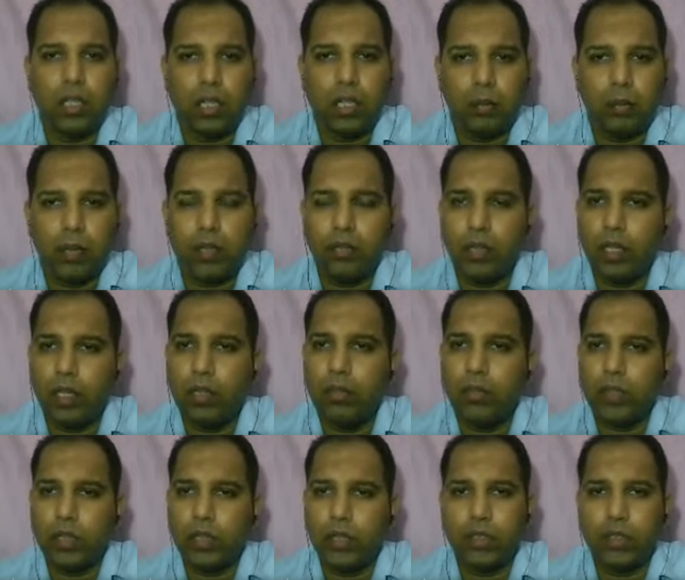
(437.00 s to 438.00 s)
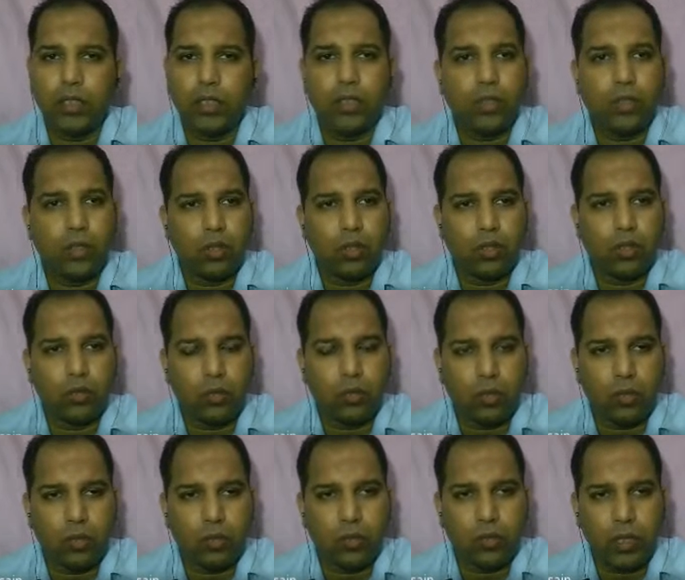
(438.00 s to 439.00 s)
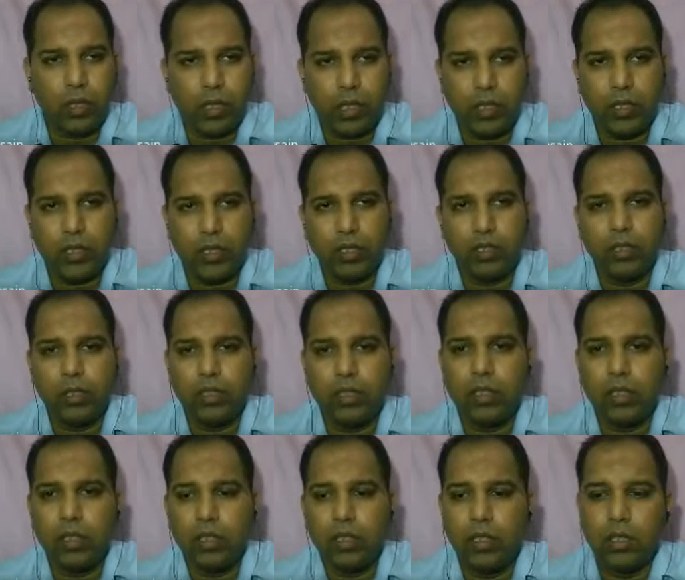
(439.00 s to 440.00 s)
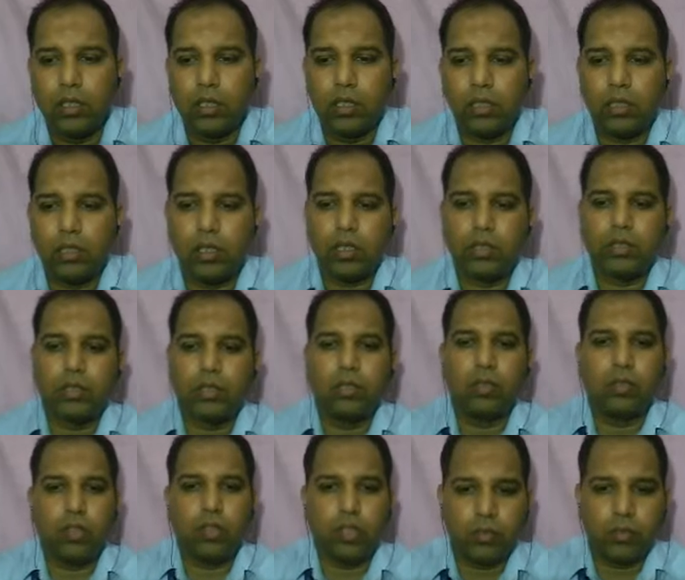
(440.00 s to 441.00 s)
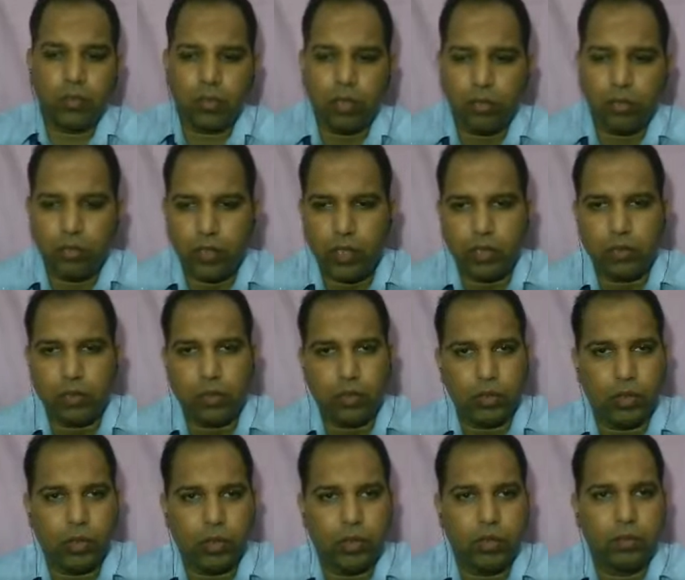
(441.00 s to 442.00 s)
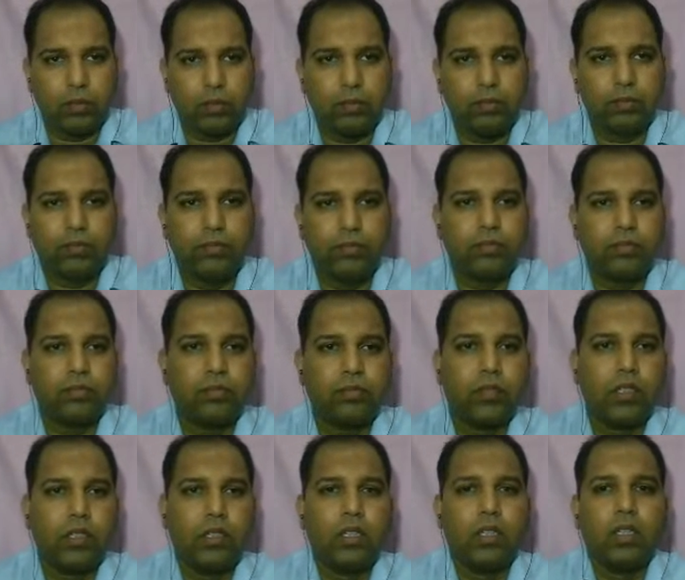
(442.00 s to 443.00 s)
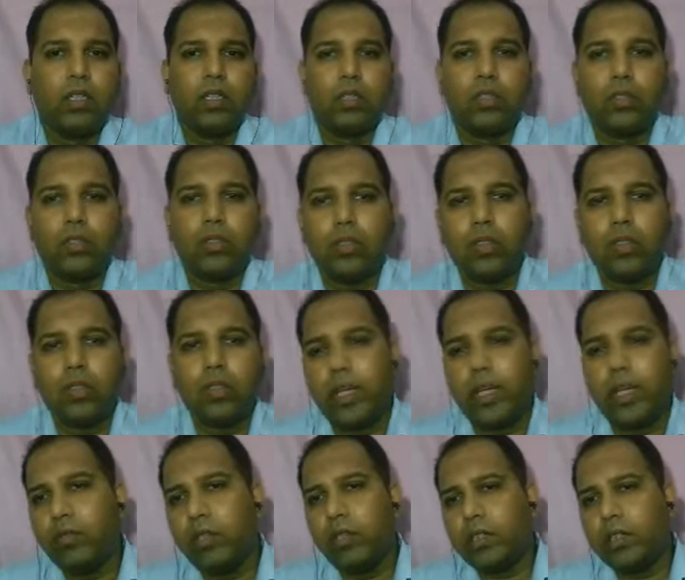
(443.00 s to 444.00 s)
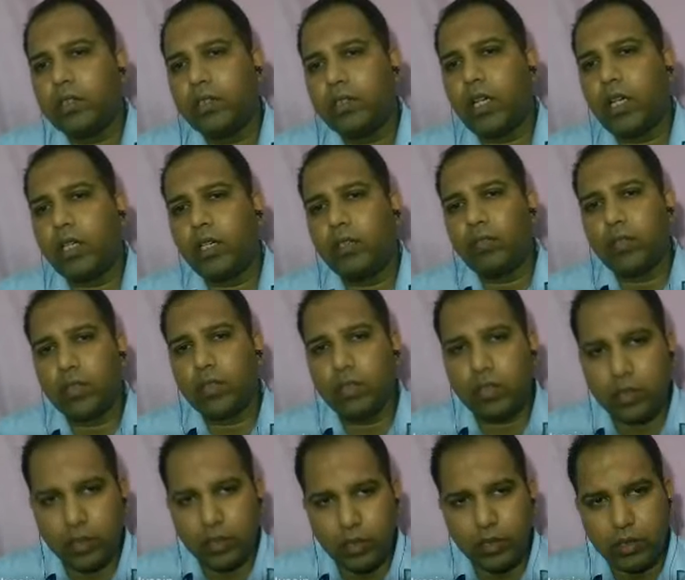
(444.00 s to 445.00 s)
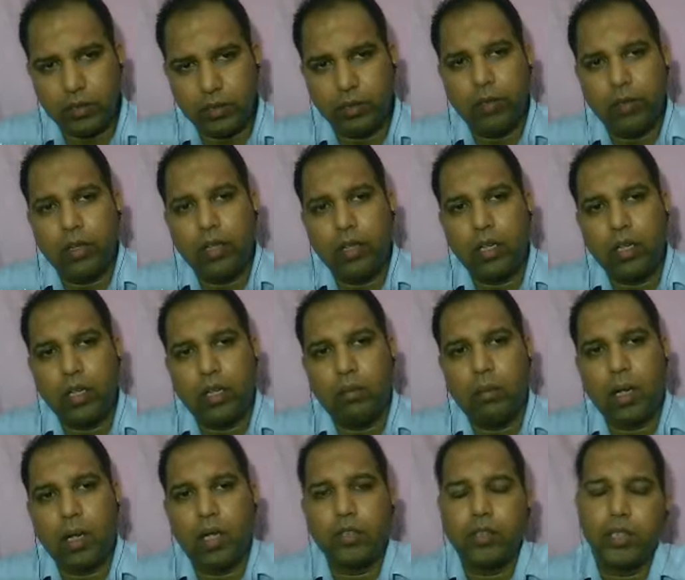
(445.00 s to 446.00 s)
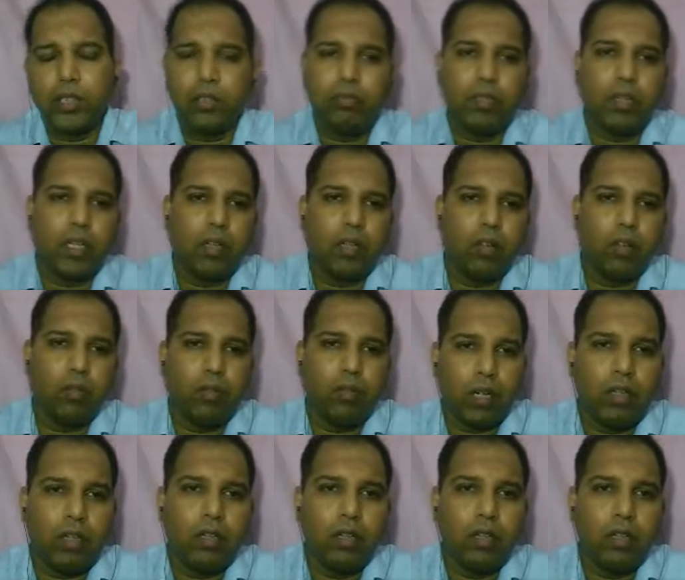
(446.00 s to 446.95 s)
be well versed in the short forms and in the synonyms of these words. So here we are starting with biosafety level 1.